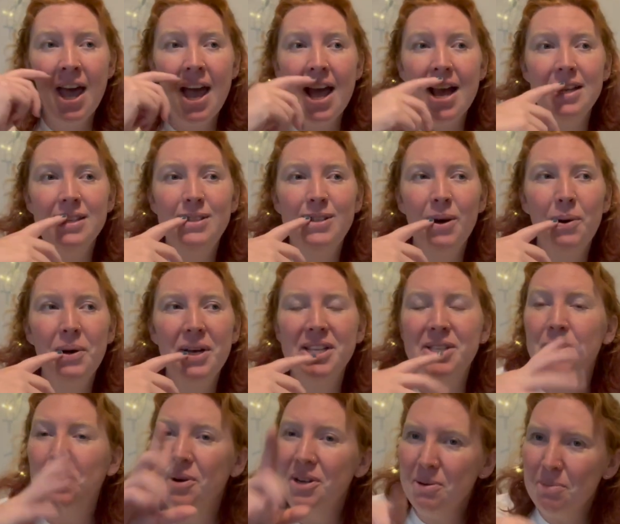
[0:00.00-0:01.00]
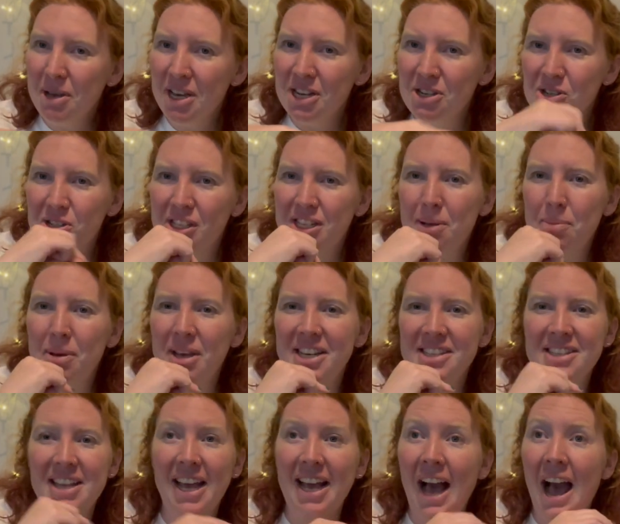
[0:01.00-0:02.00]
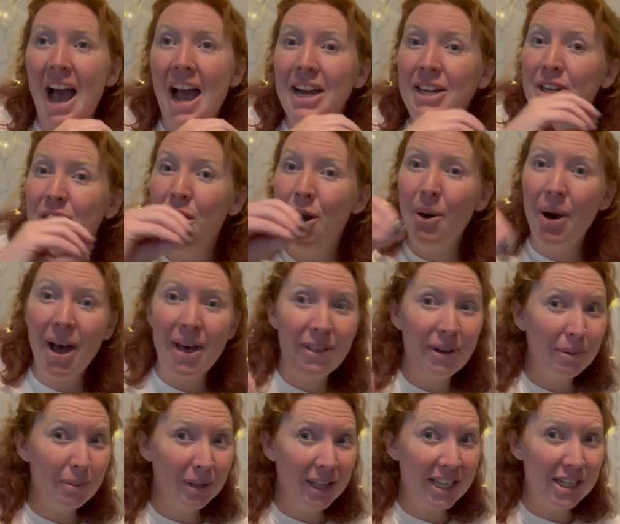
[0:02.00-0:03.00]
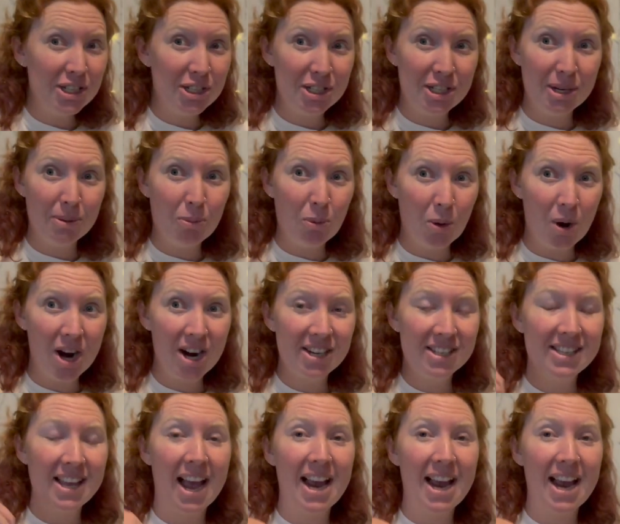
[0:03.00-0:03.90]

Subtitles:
And so it's going to be interesting because like, I know how their relationship works.